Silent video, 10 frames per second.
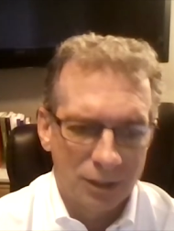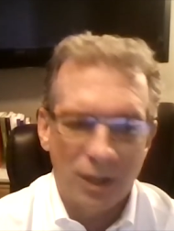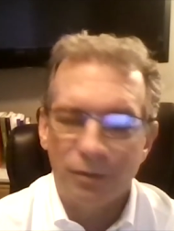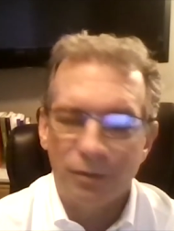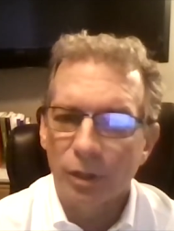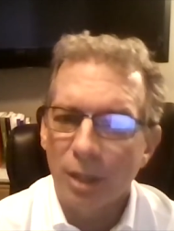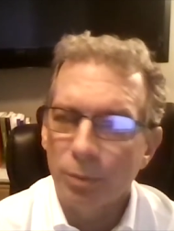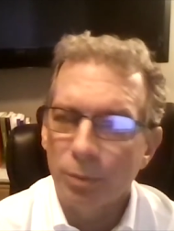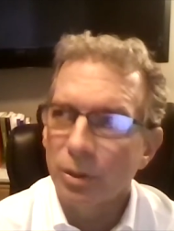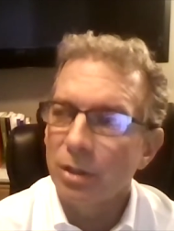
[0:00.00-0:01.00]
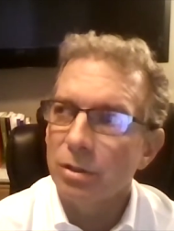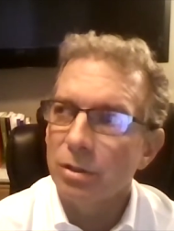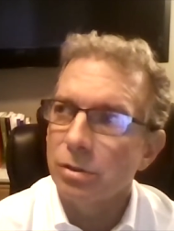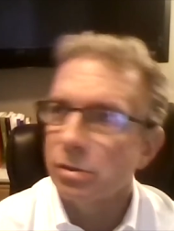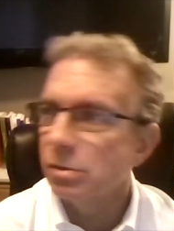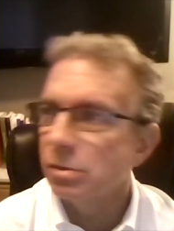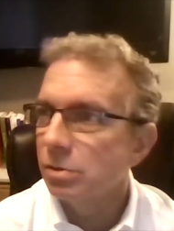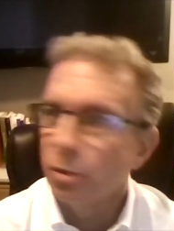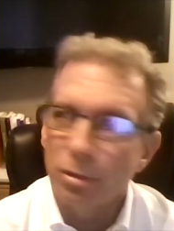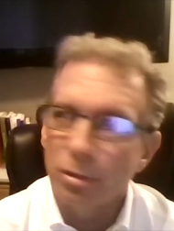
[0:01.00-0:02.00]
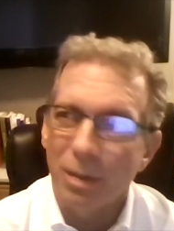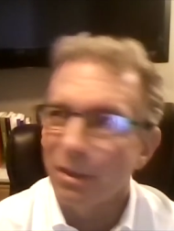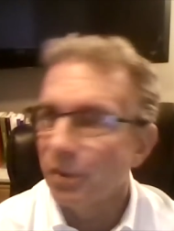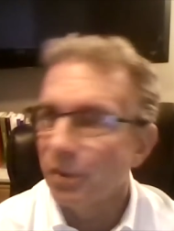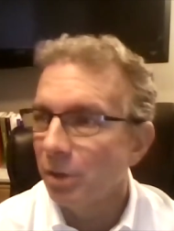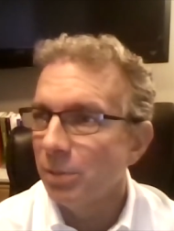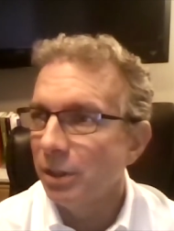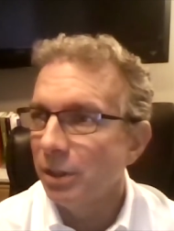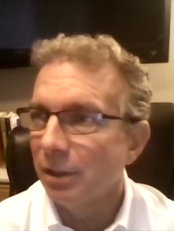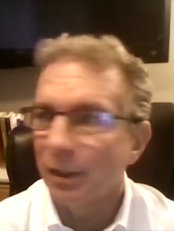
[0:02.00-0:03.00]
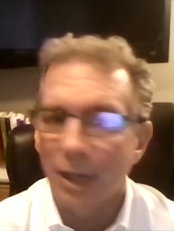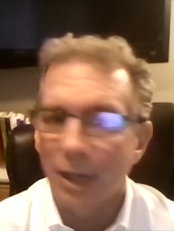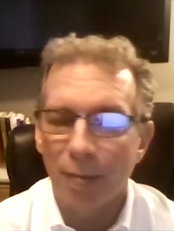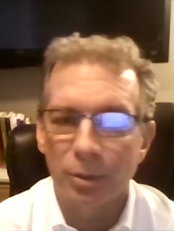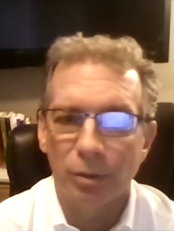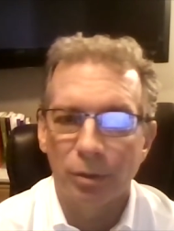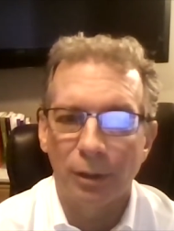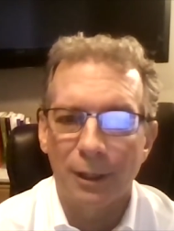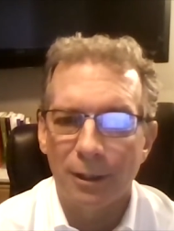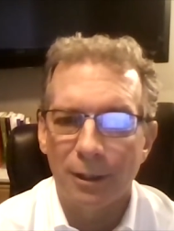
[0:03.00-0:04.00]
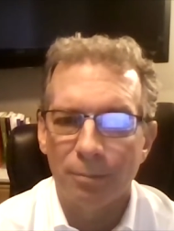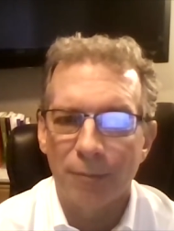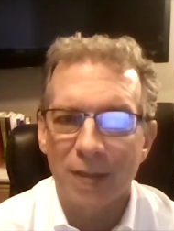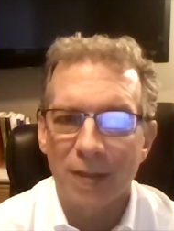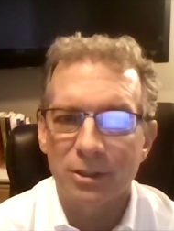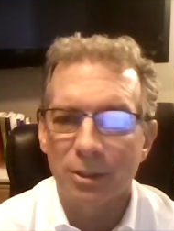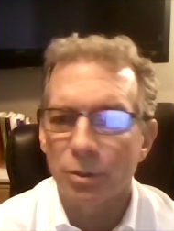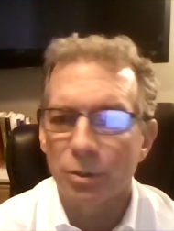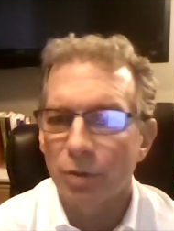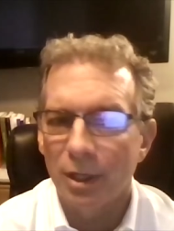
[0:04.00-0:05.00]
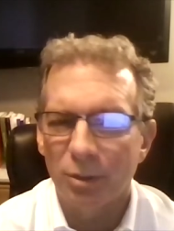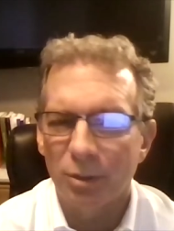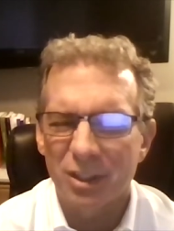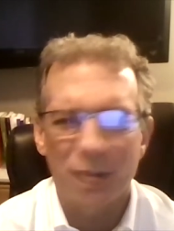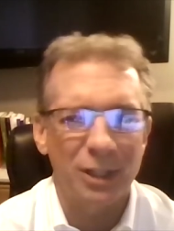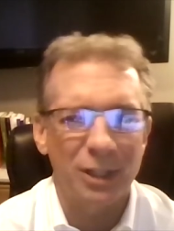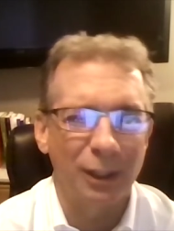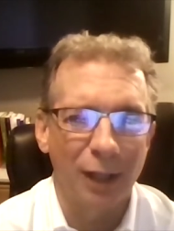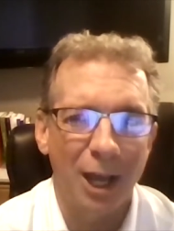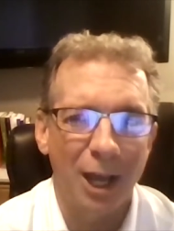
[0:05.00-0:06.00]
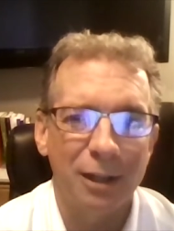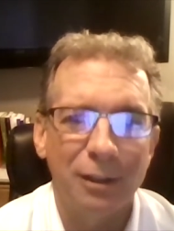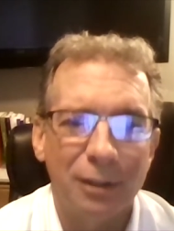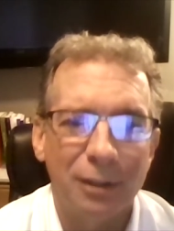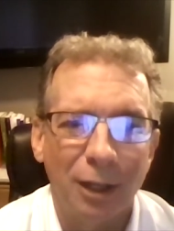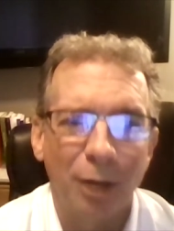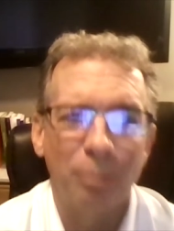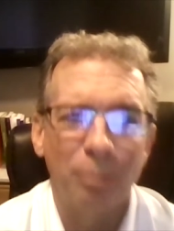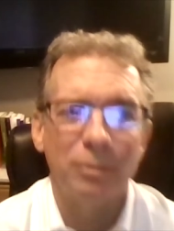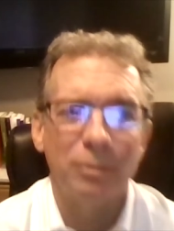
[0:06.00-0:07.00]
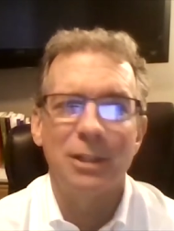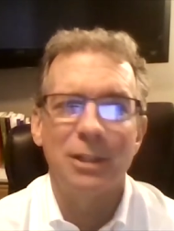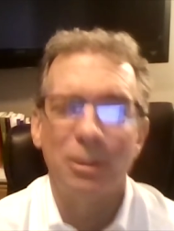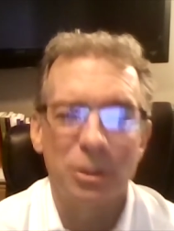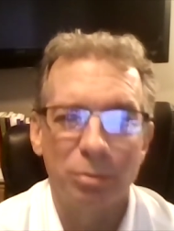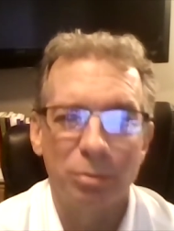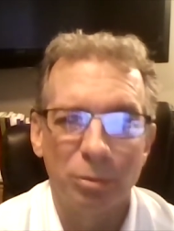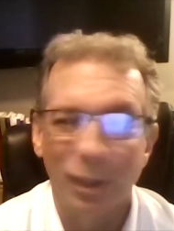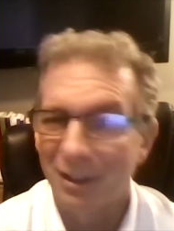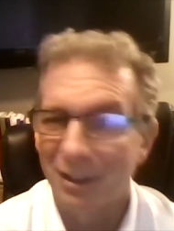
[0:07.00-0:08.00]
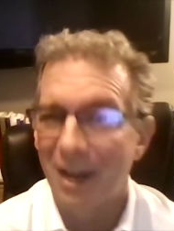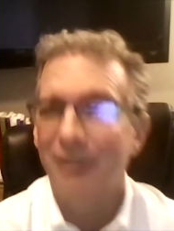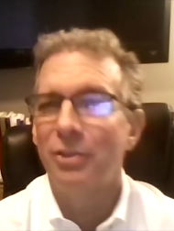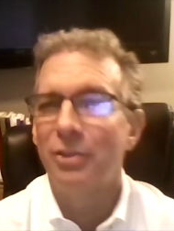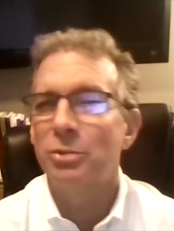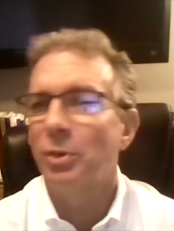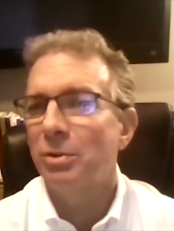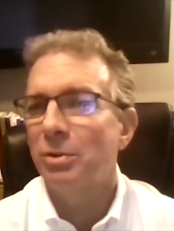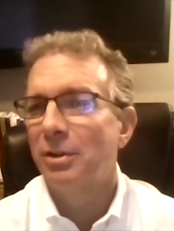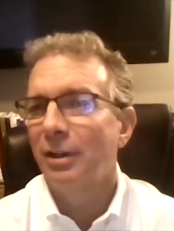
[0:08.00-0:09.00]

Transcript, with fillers: that for a couple years, grew it to about 30 million in capital assets I was trading, which sounds like a lot. ETM is really not in this world.